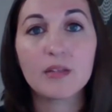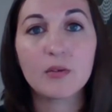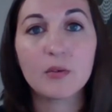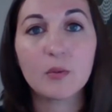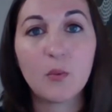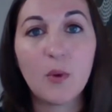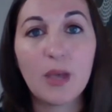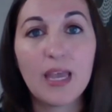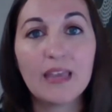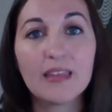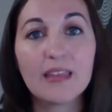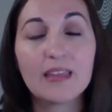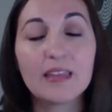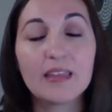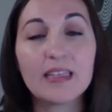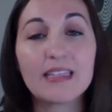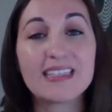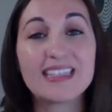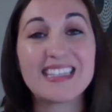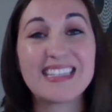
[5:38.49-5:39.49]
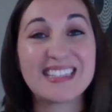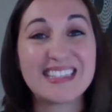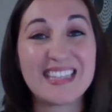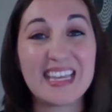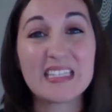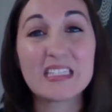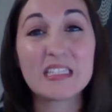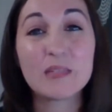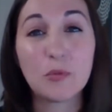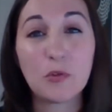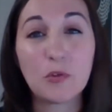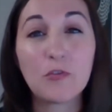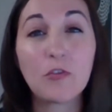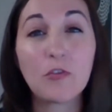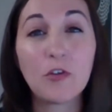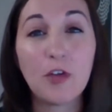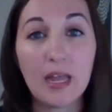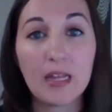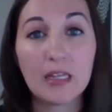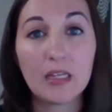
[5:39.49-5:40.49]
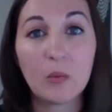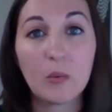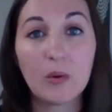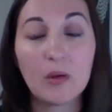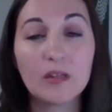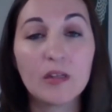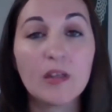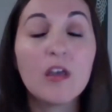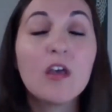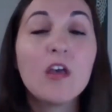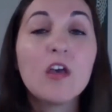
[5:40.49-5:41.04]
way that it's accessible for anyone,